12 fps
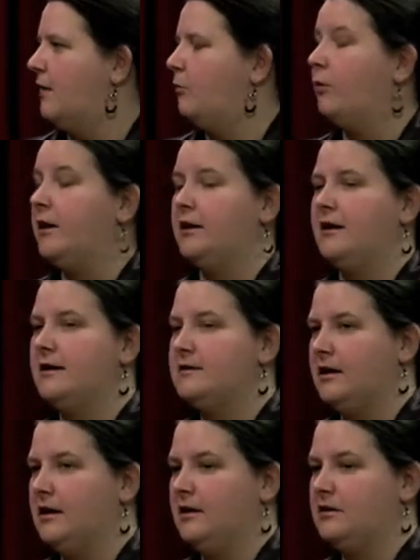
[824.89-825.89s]
We didn't
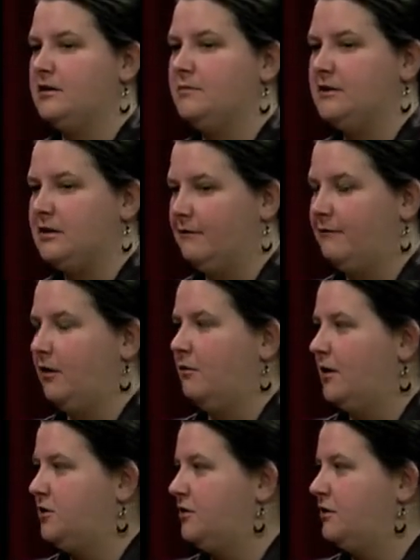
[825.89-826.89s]
ask any specific
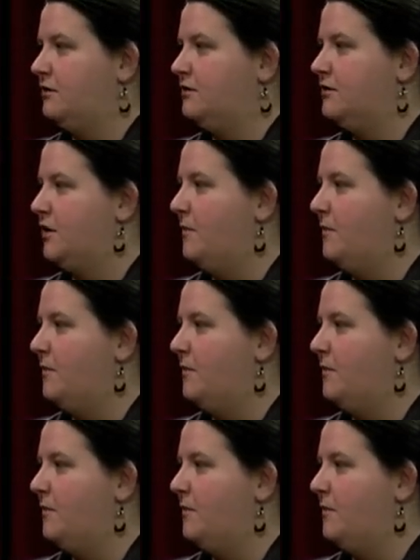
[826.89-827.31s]
questions